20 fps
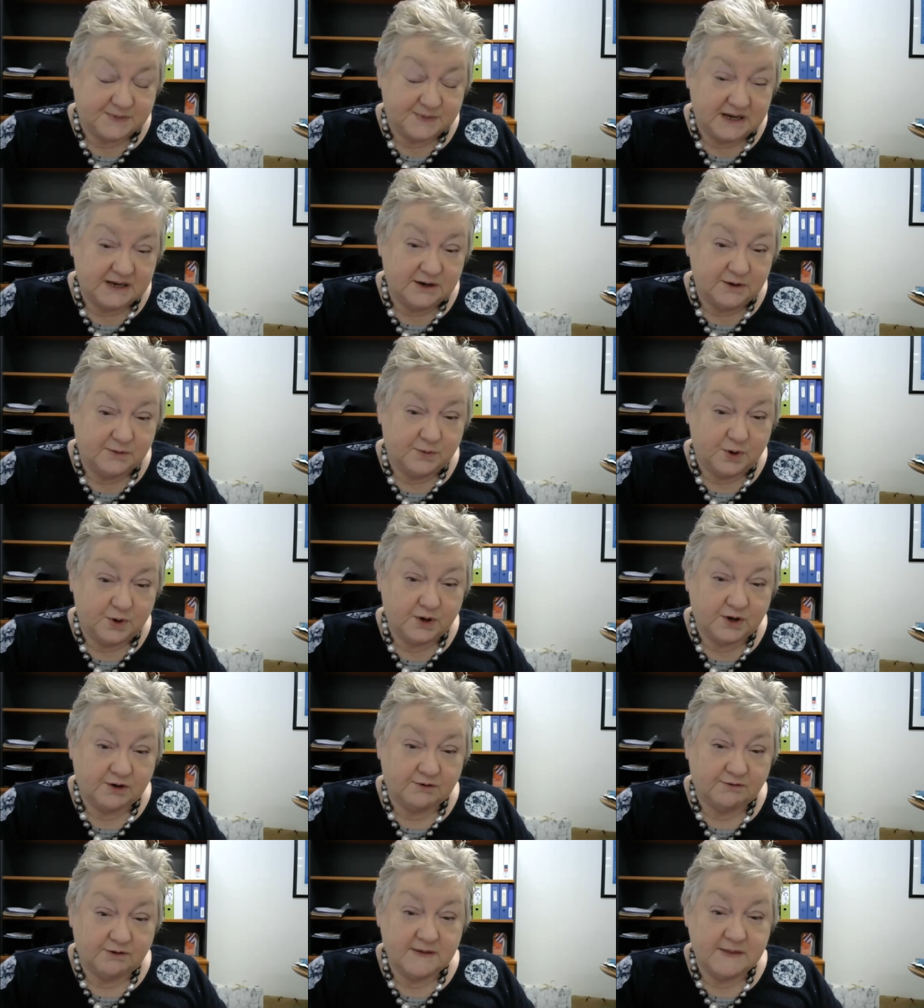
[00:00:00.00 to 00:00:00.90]
been a
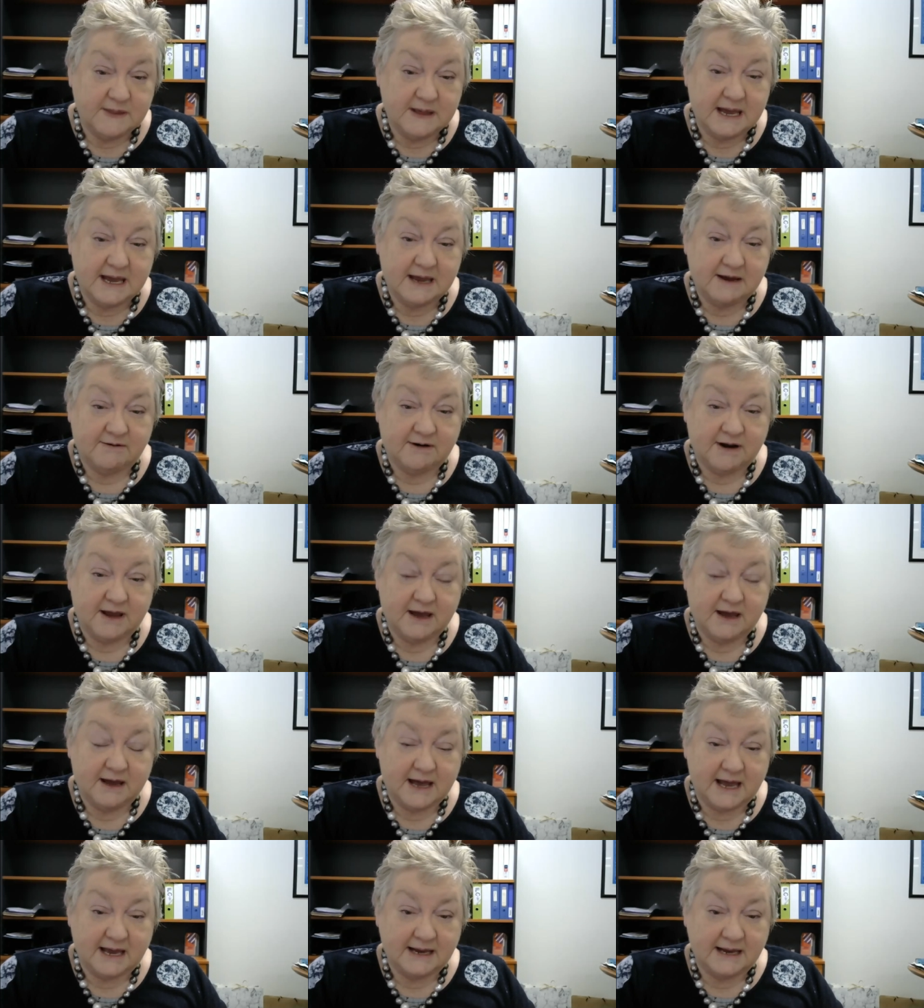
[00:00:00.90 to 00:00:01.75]
worker in the area